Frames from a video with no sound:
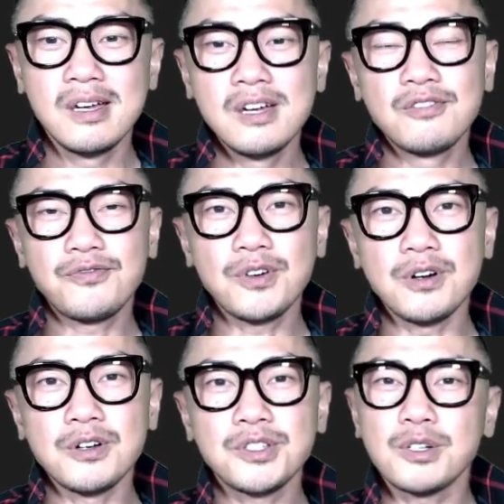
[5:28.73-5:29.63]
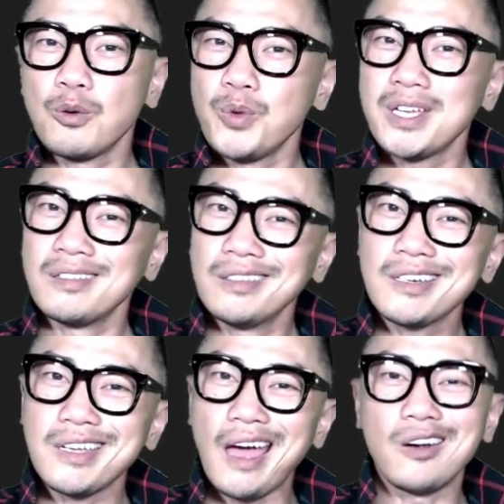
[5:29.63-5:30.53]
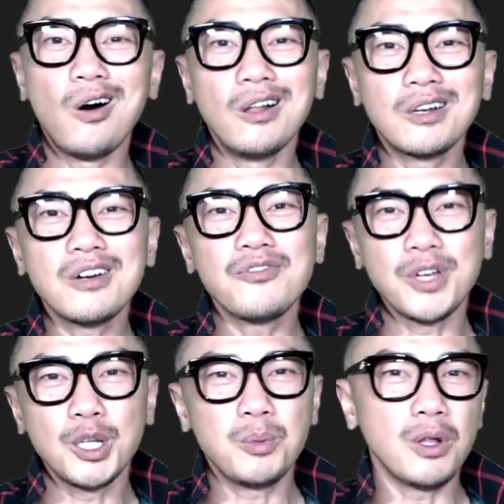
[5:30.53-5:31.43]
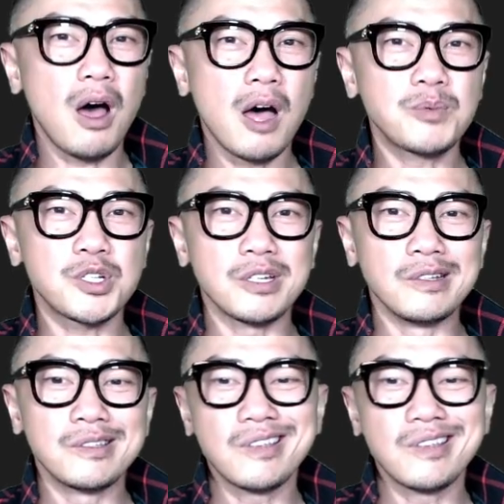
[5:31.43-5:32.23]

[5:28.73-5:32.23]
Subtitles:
First, we can look at all our available options